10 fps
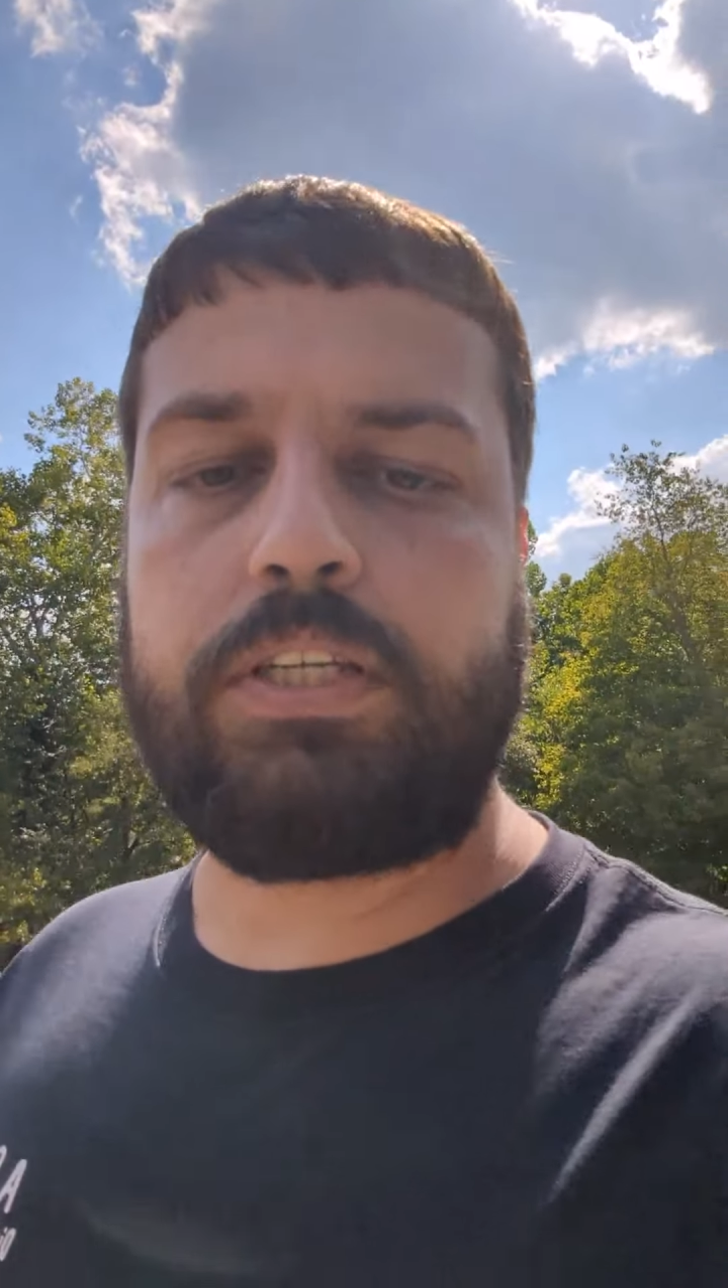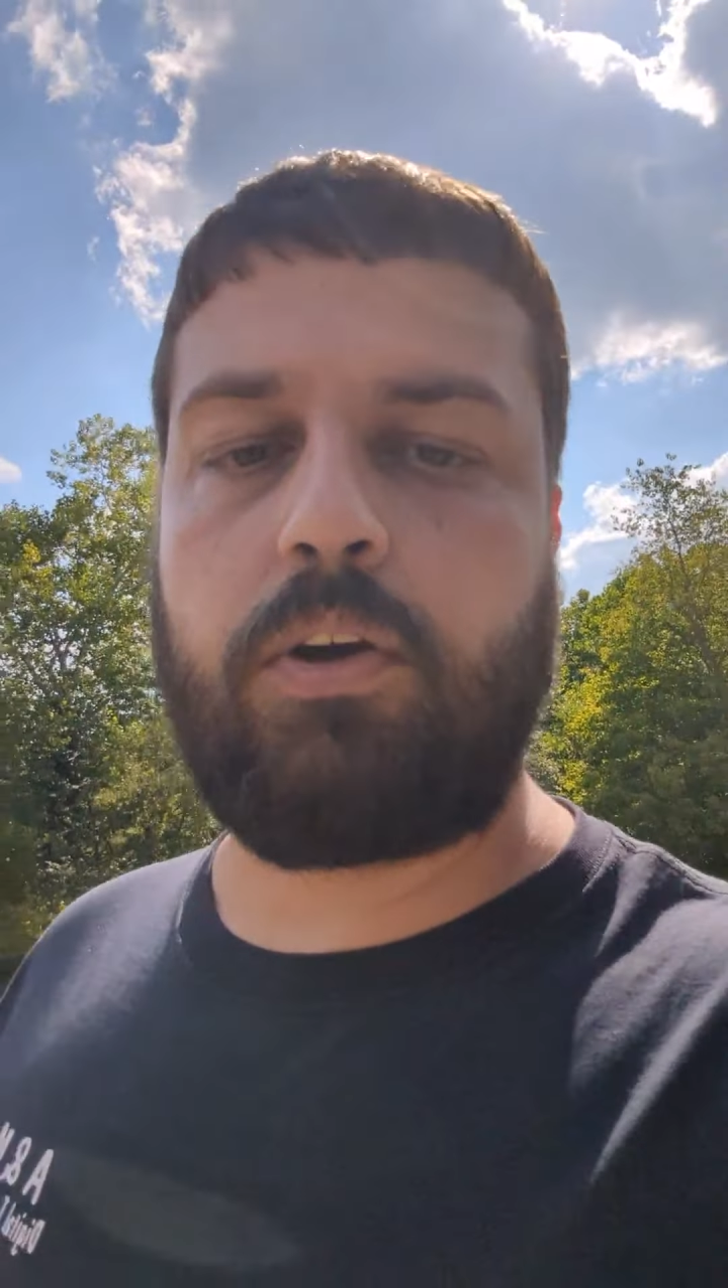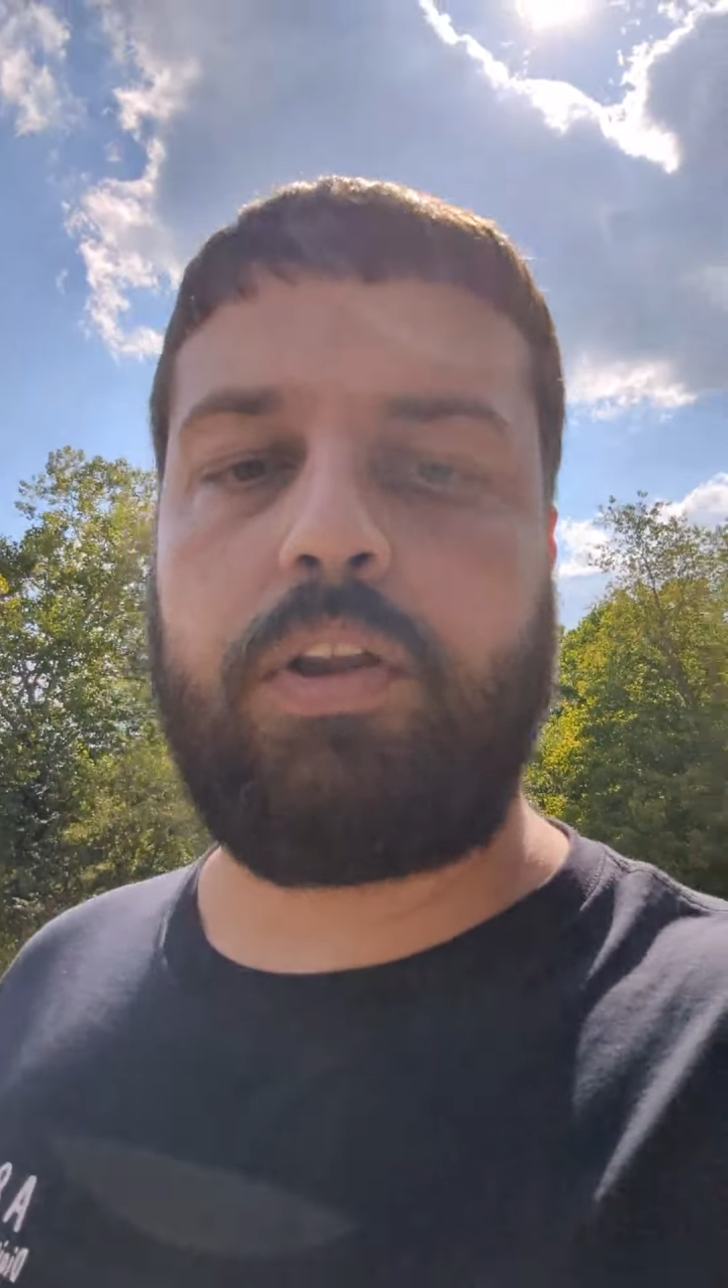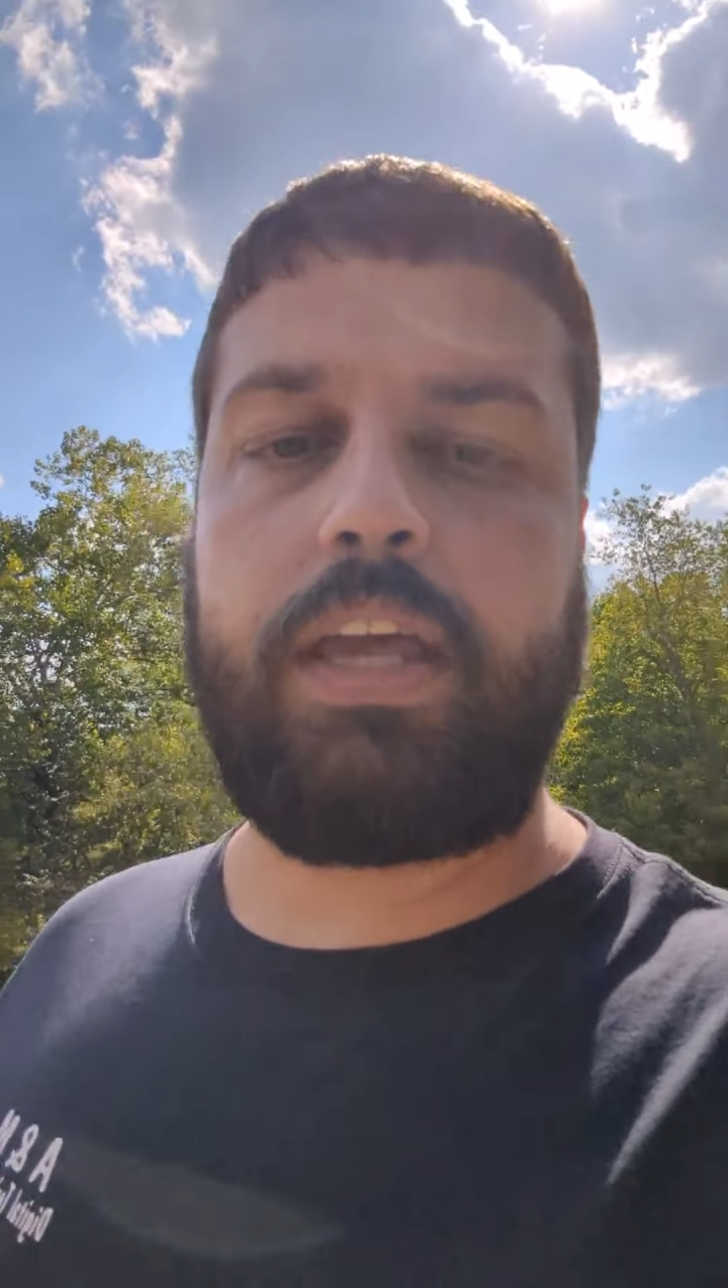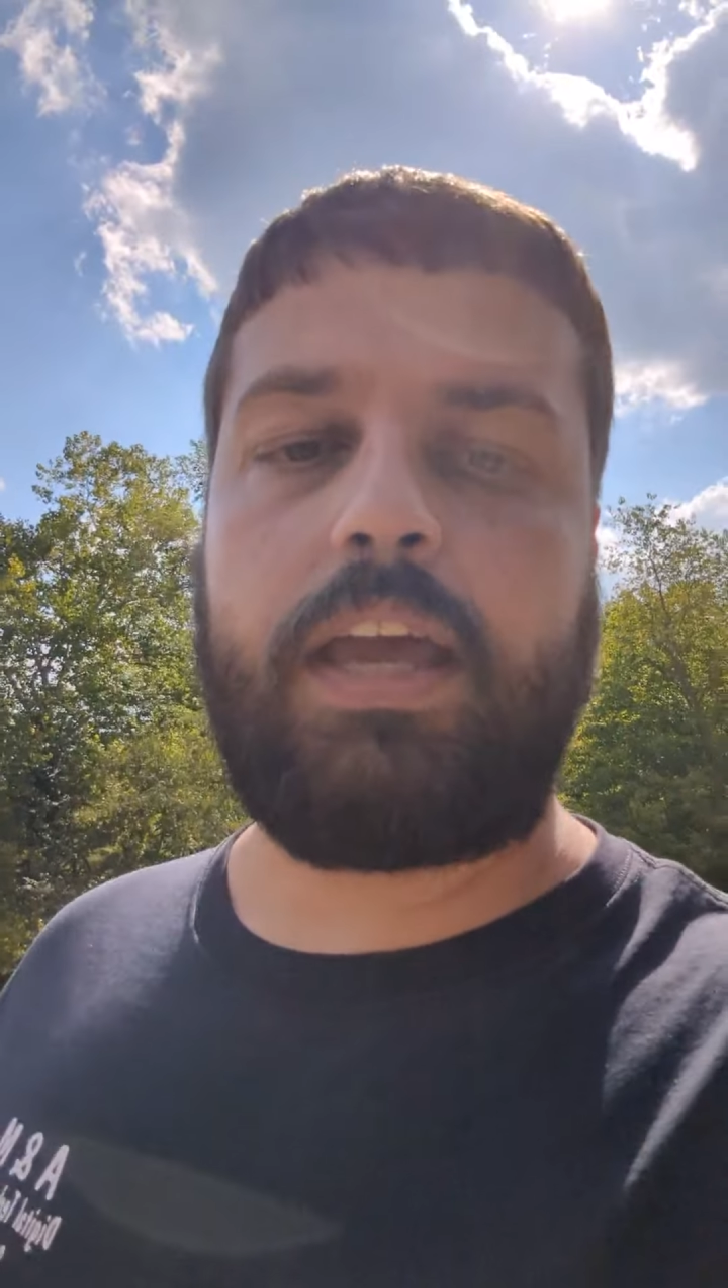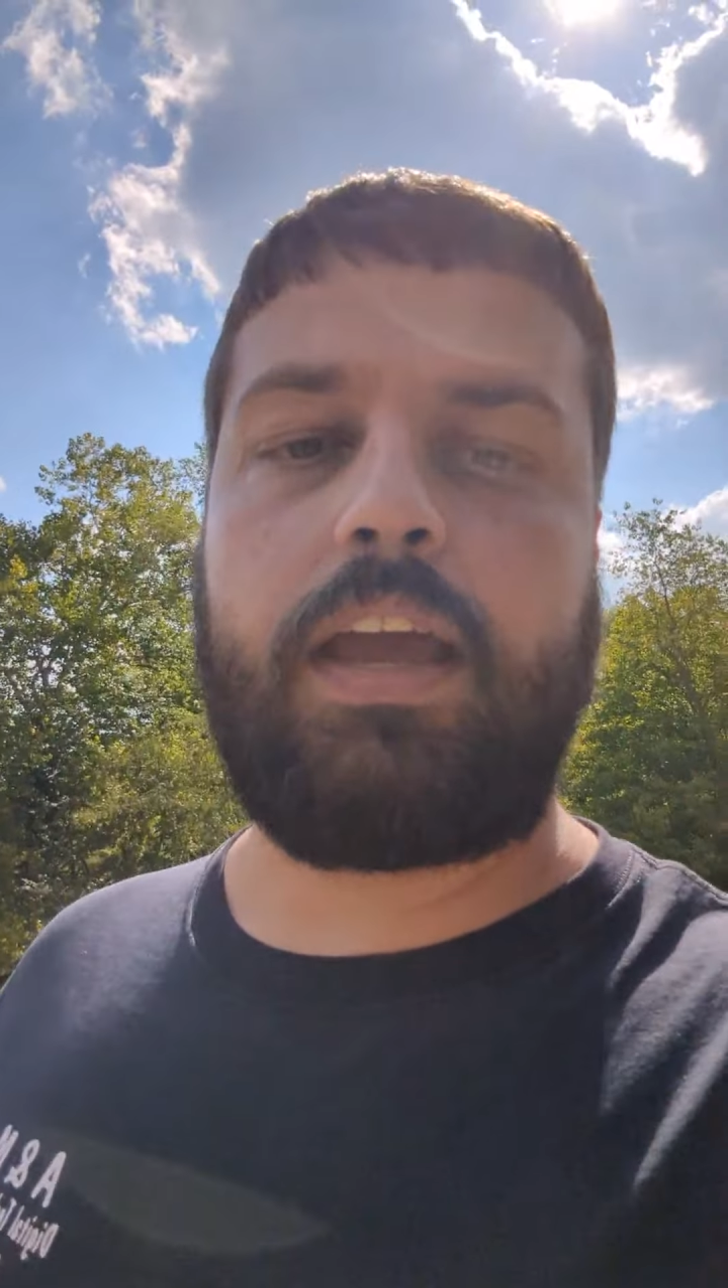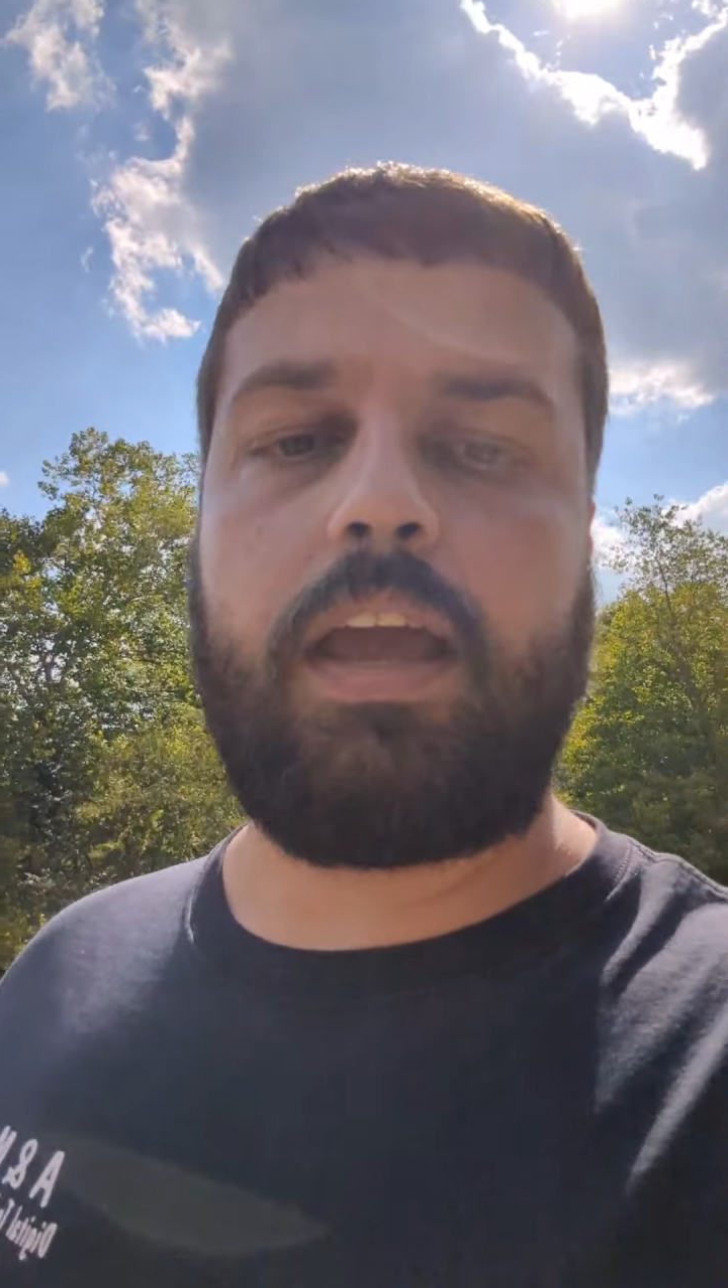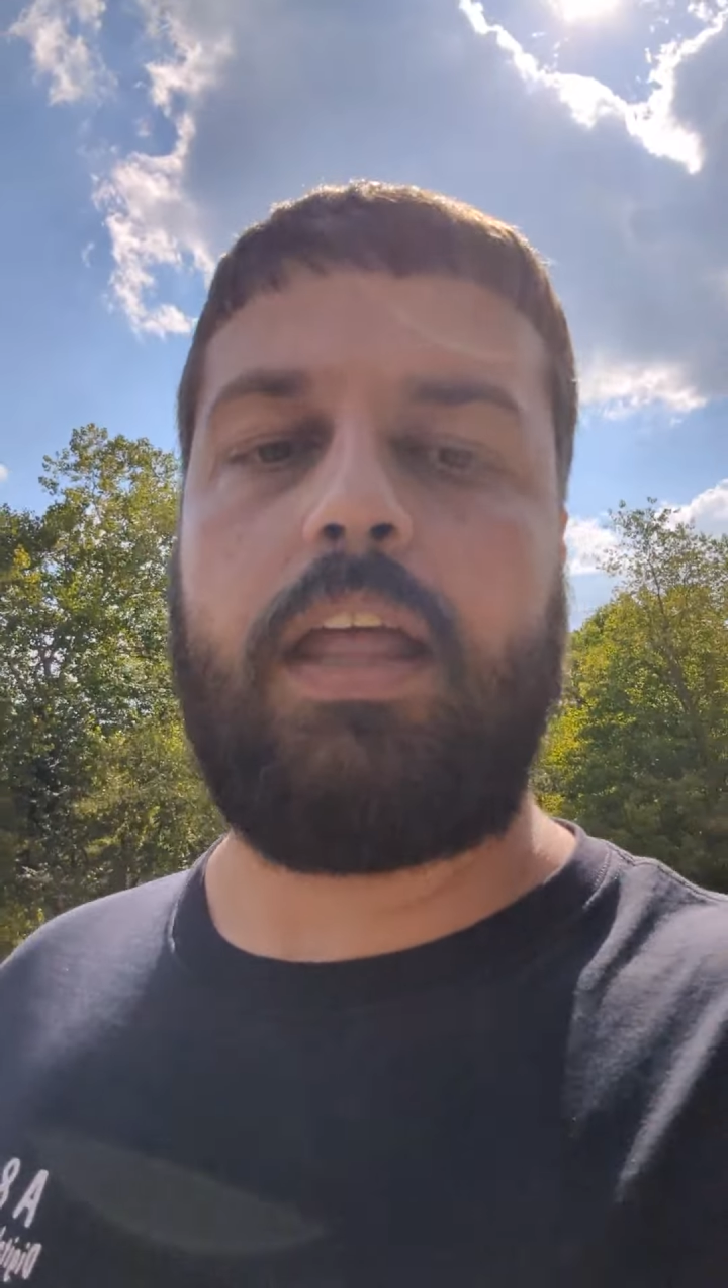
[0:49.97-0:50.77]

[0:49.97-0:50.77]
he's going to get